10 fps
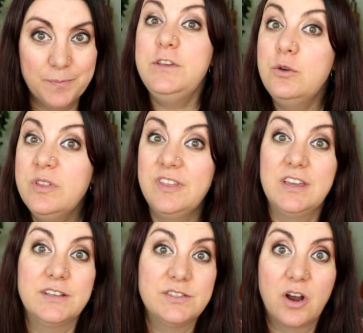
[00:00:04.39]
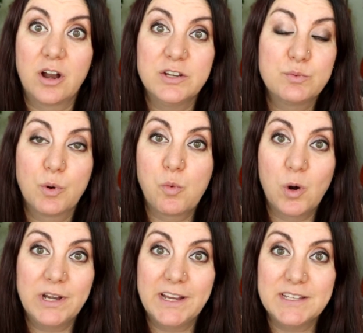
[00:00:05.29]
Few things are as
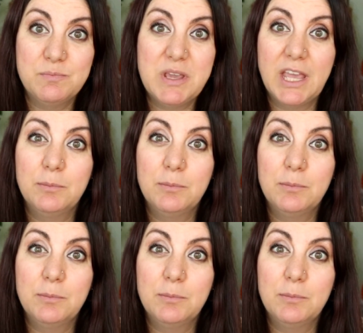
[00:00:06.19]
rewarding as being